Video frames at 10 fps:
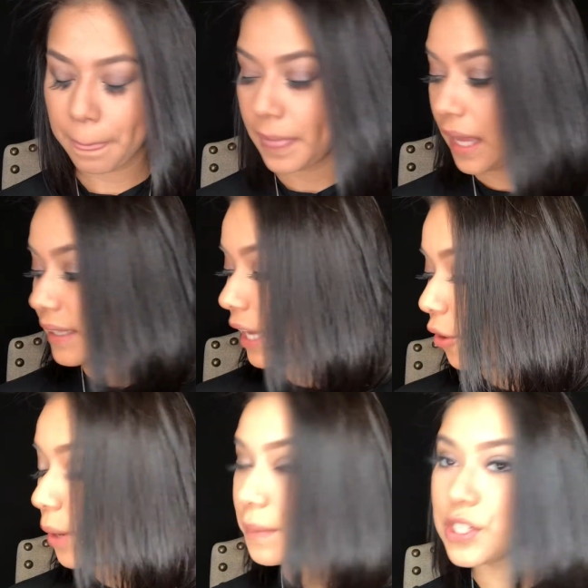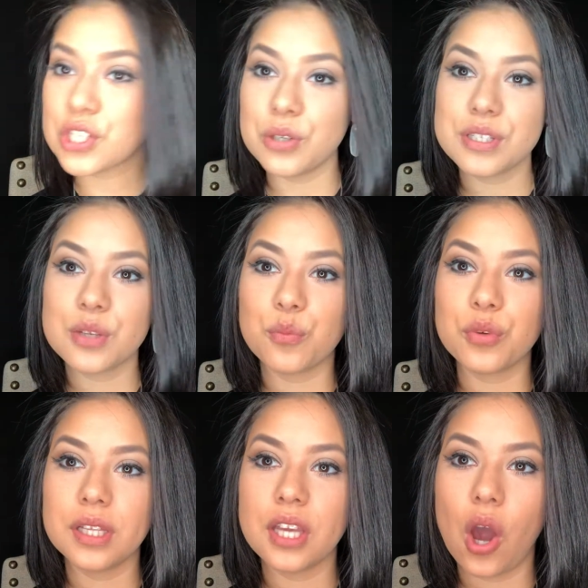Now I'm going to show you some
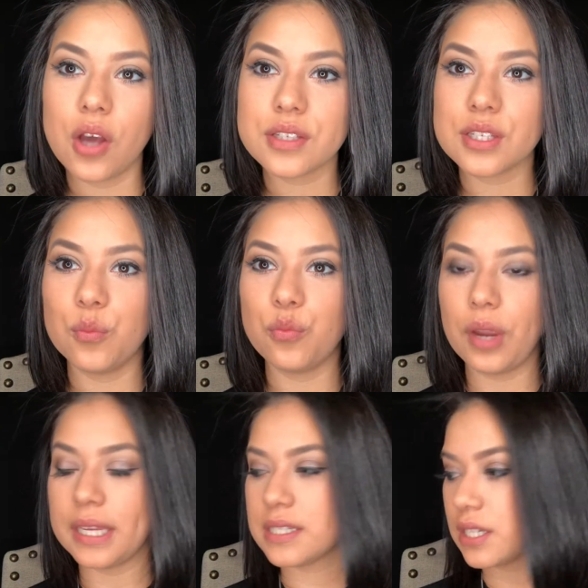really awesome ways to